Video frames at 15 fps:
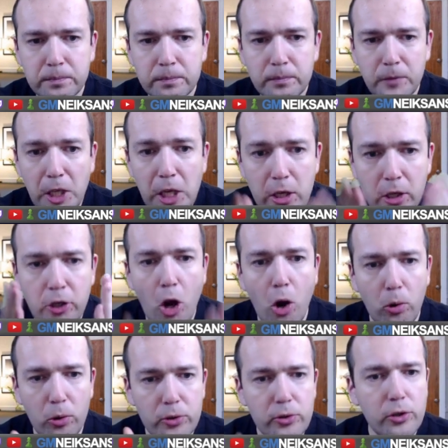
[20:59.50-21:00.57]
He
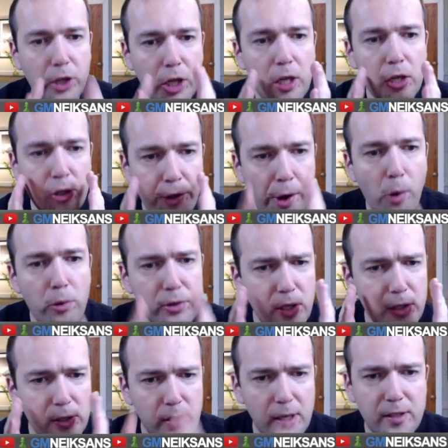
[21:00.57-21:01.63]
knows the
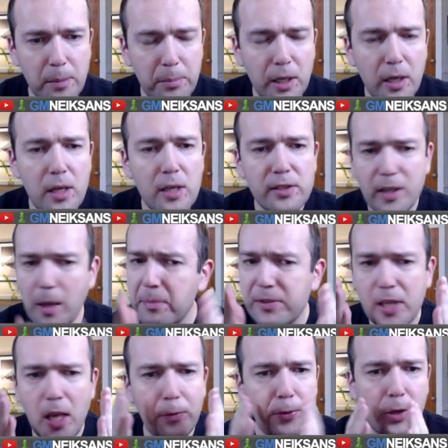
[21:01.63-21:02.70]
system. He is
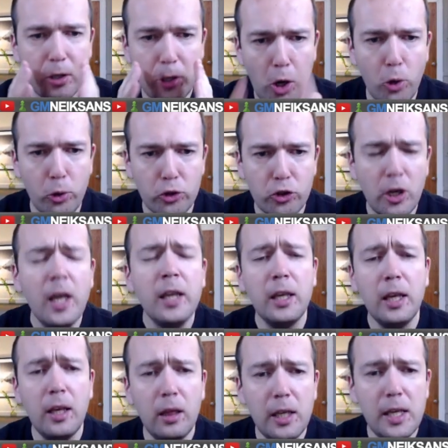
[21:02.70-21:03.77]
himself a coach.
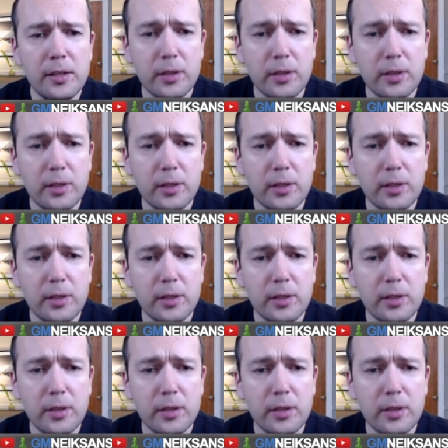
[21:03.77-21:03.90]
He leads